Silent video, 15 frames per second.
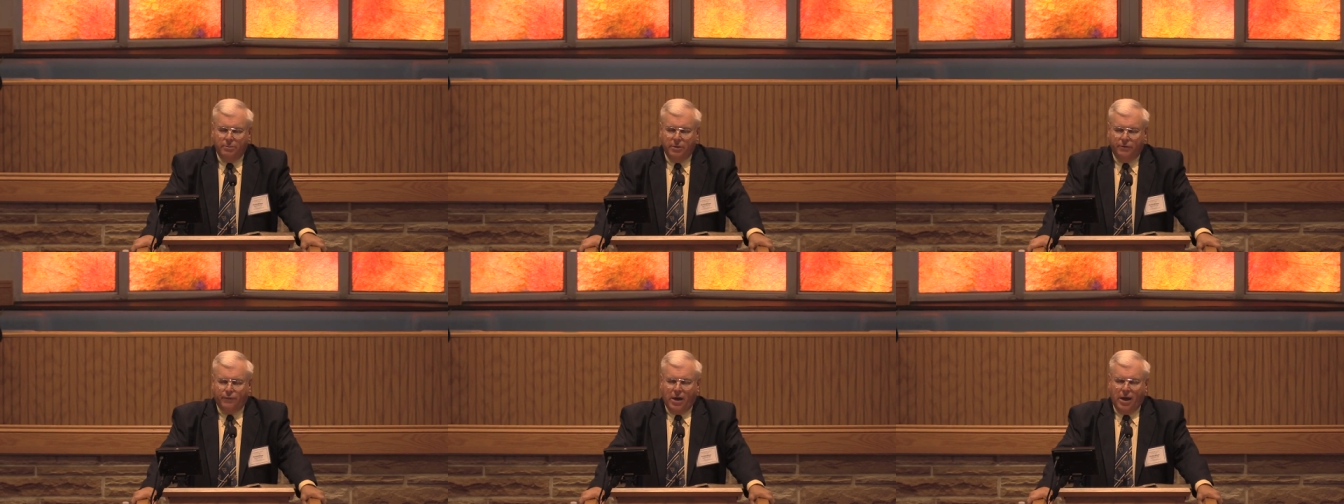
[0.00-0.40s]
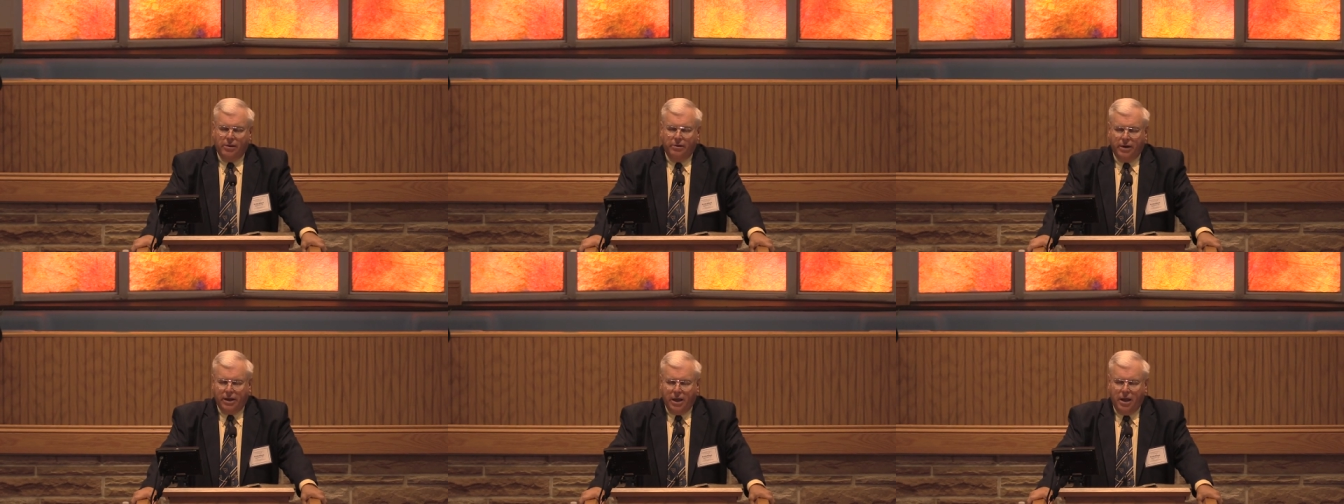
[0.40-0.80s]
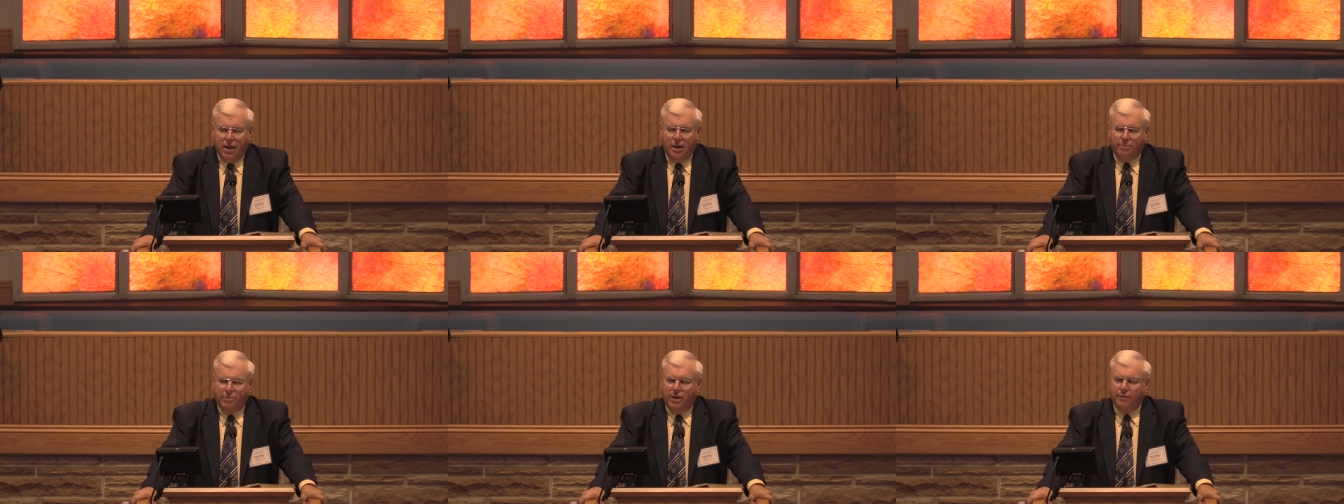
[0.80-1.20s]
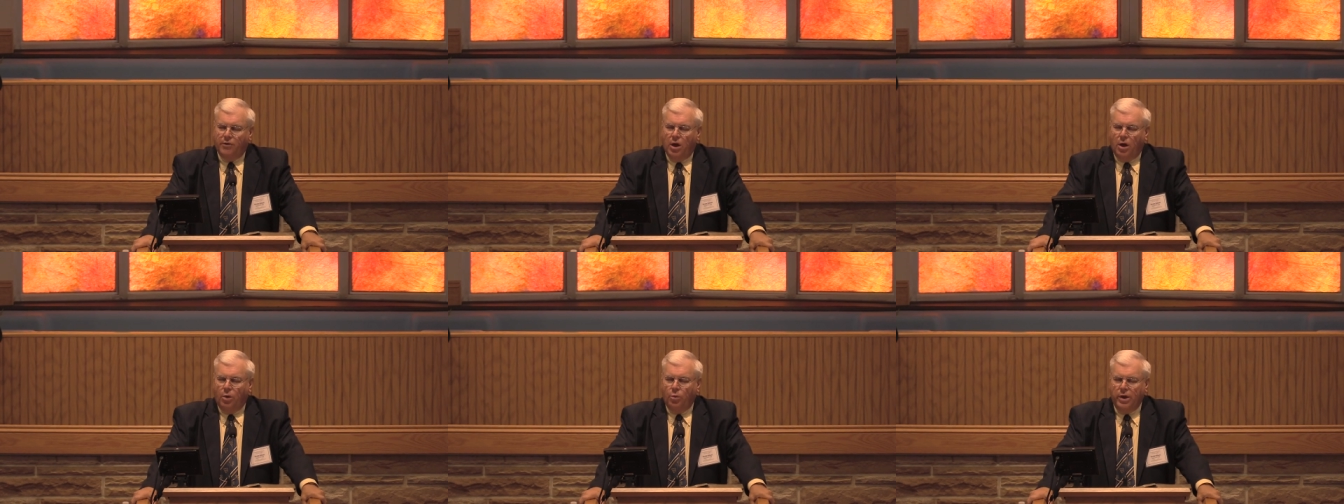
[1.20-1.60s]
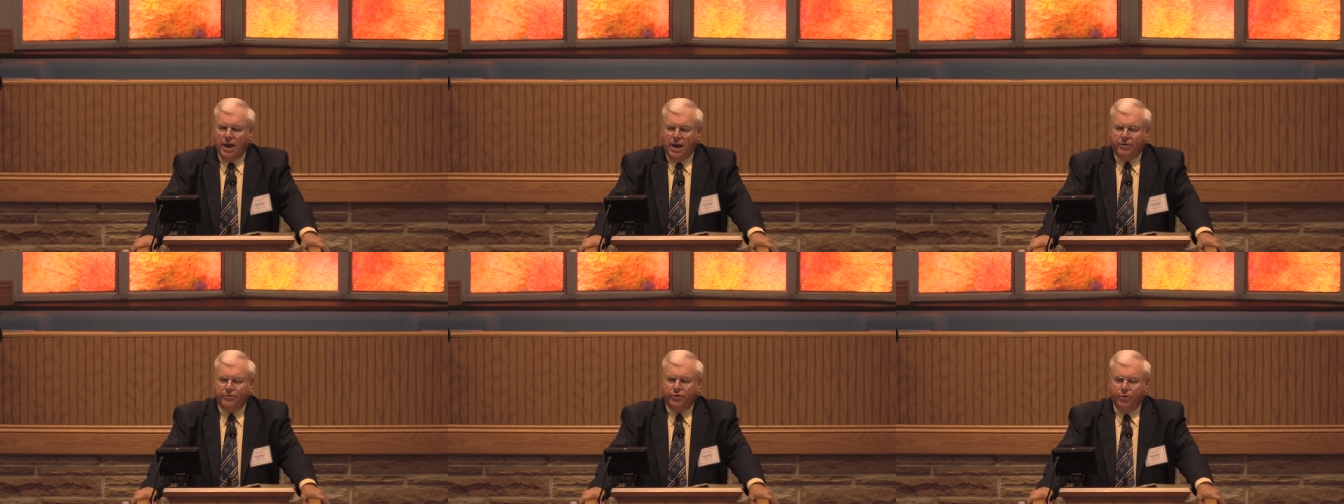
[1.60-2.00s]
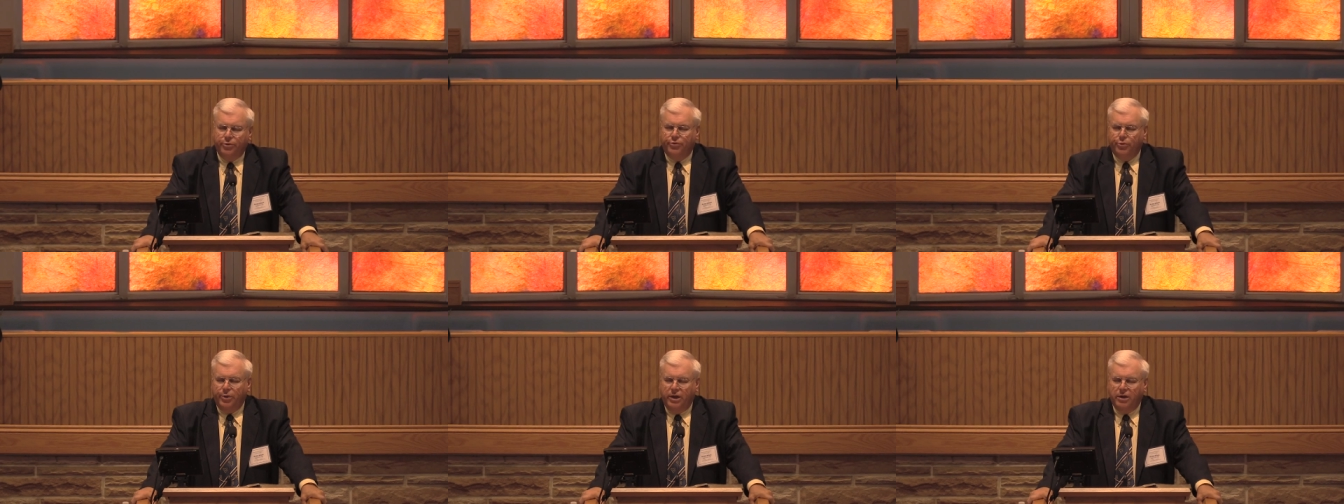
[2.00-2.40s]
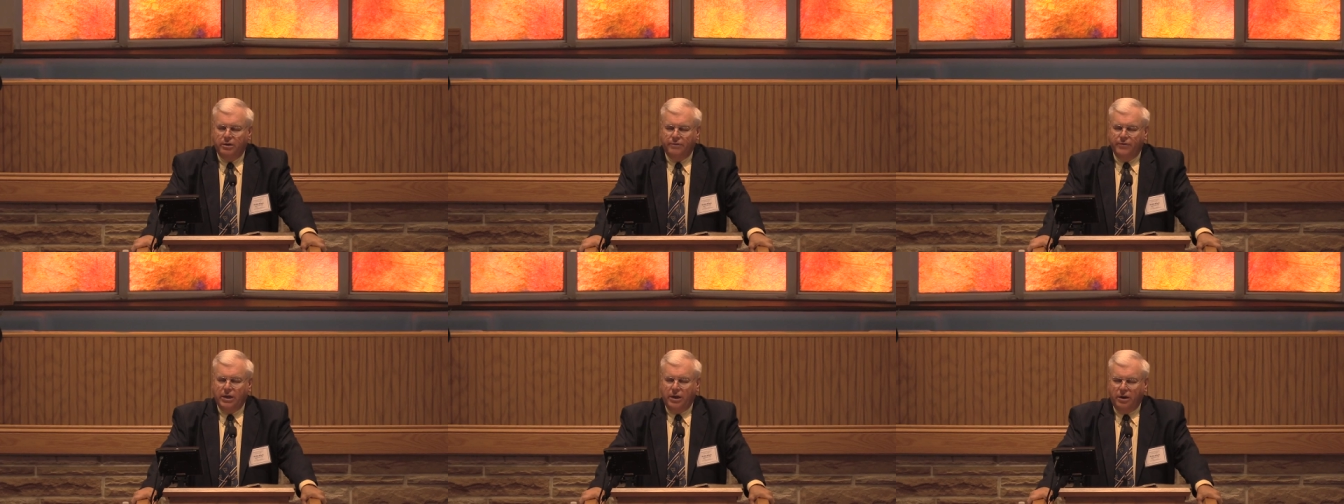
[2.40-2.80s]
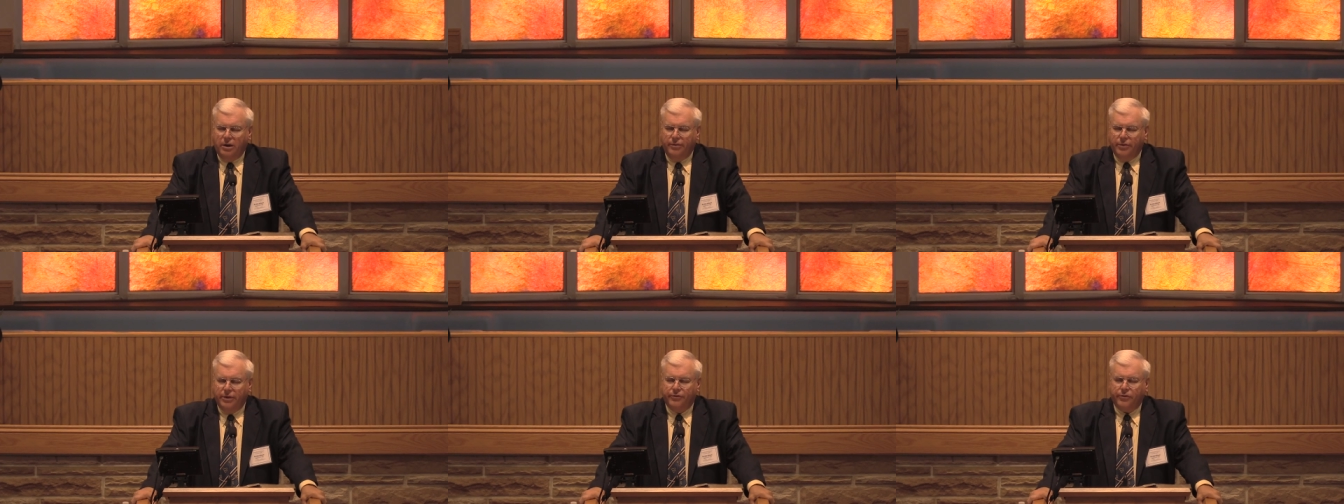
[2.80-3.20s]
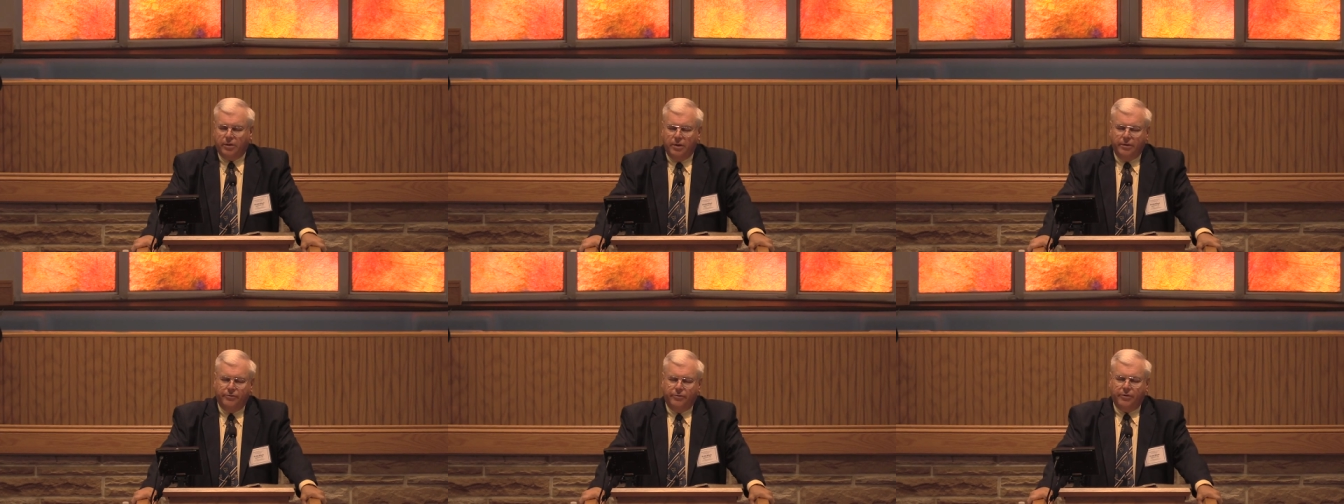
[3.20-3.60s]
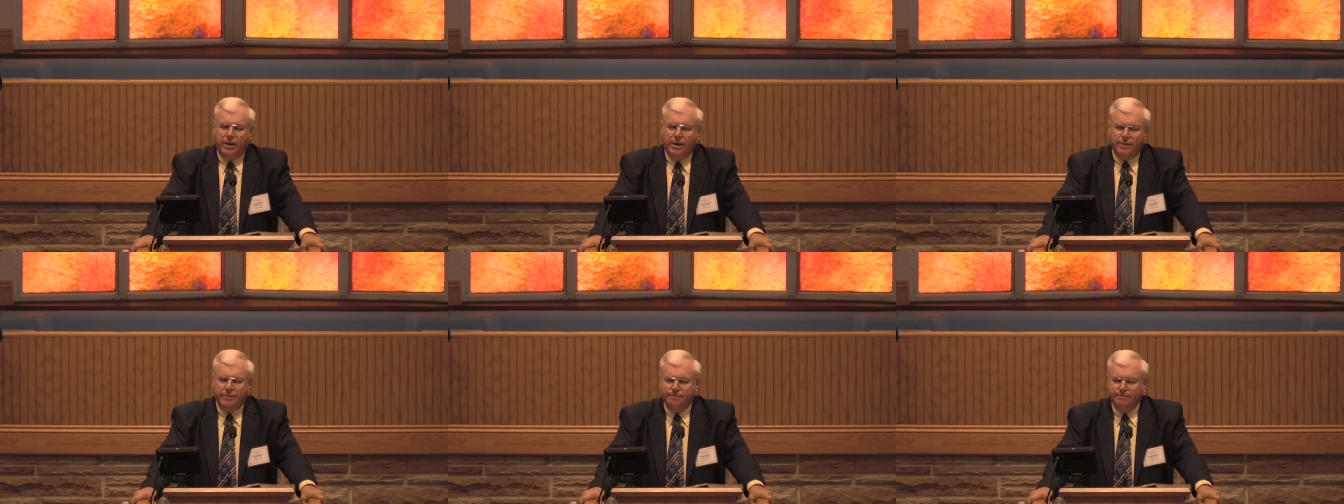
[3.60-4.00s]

But Father, again, above all, we ask you to intervene in this country.